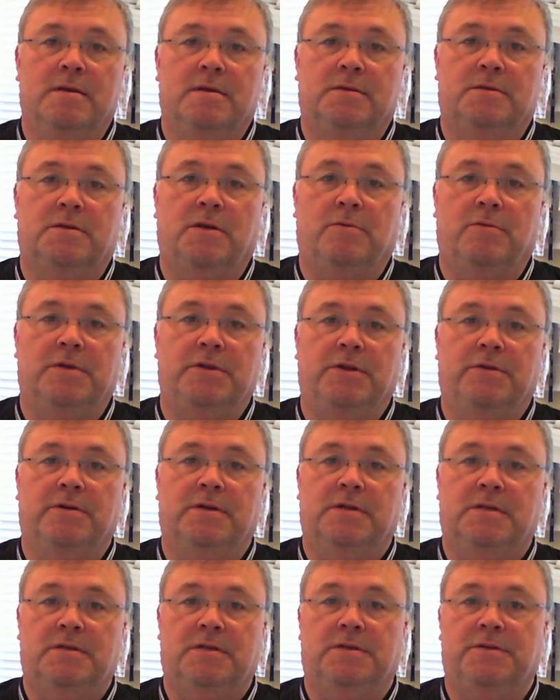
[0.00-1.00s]
So when you're
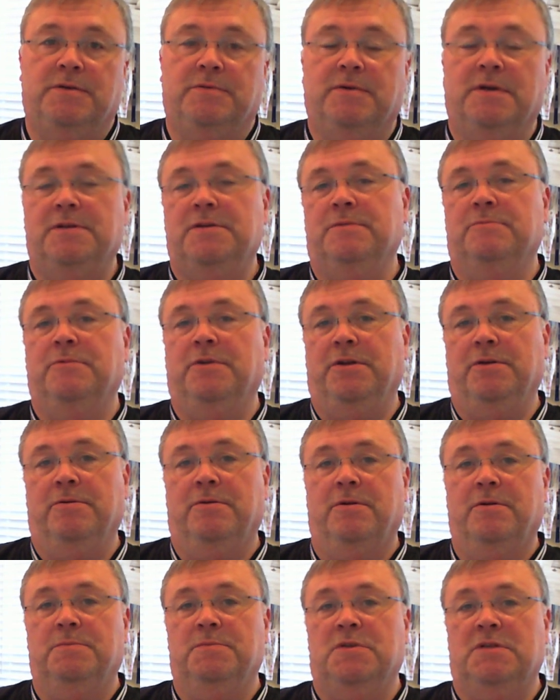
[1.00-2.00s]
in a situation where your
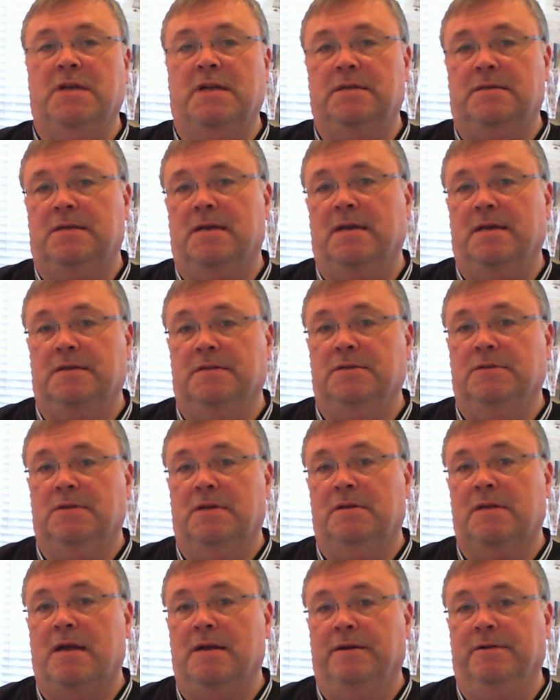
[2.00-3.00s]
home state tax is
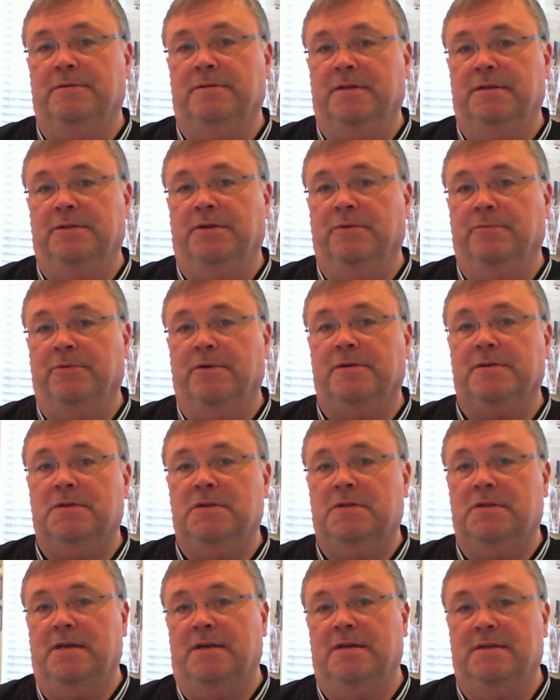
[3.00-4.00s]
higher than your work
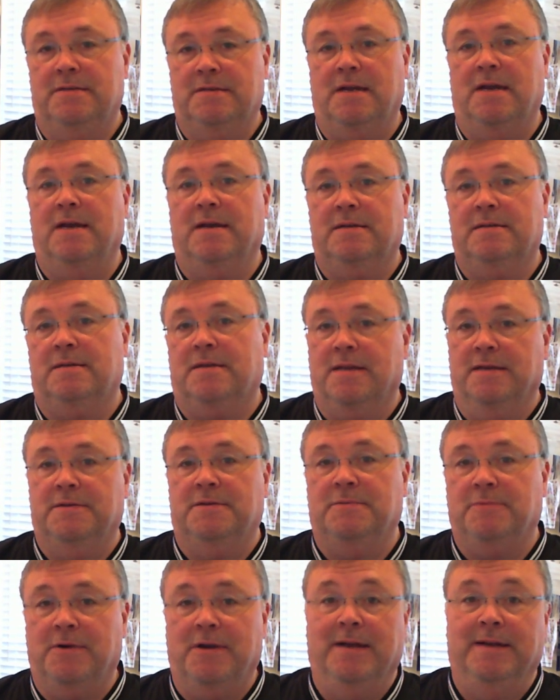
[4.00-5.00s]
state tax,
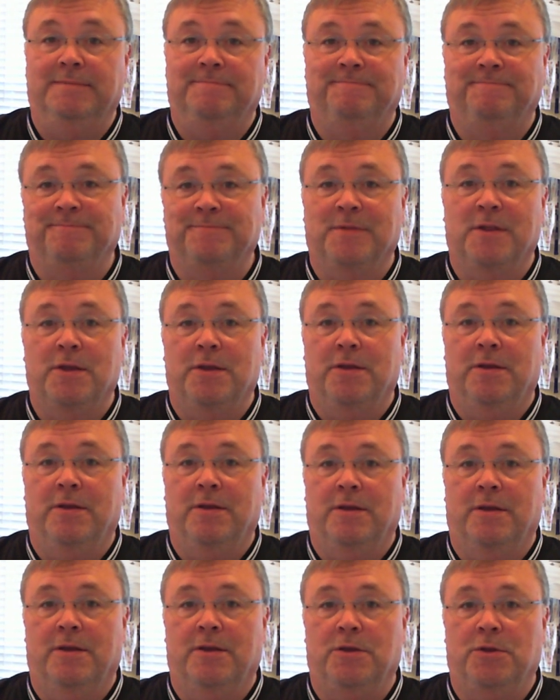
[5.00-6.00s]
guess what?
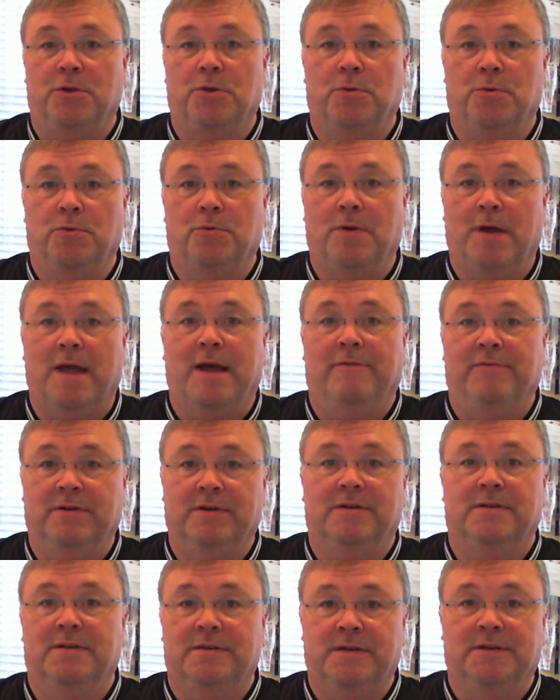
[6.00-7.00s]
You have
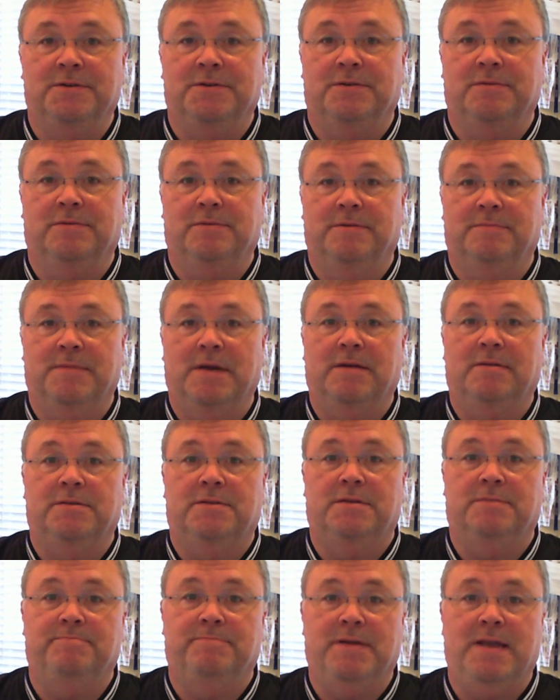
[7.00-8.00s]
an additional
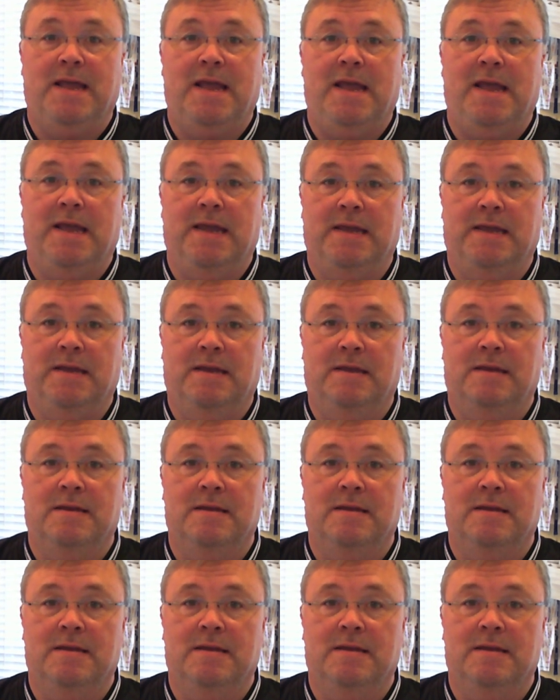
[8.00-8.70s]
amount to pay.